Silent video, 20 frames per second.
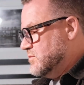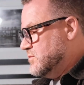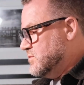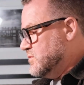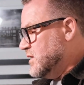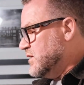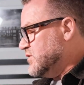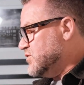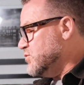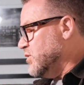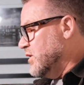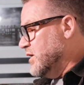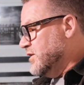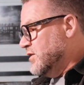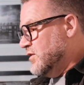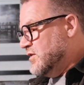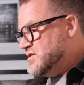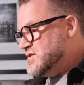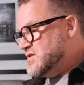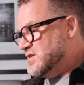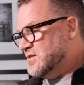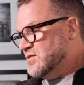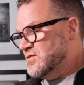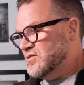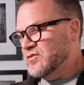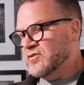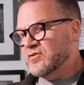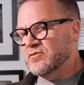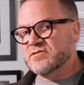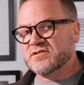that's quite a nice thing to
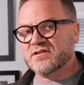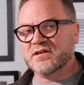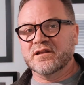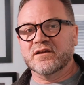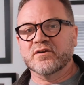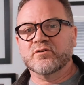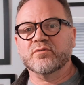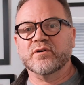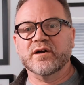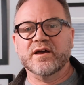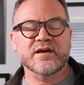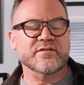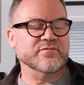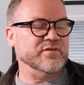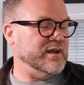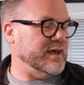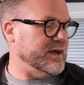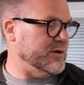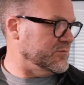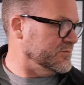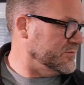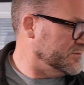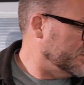do. It's getting quite heavy now.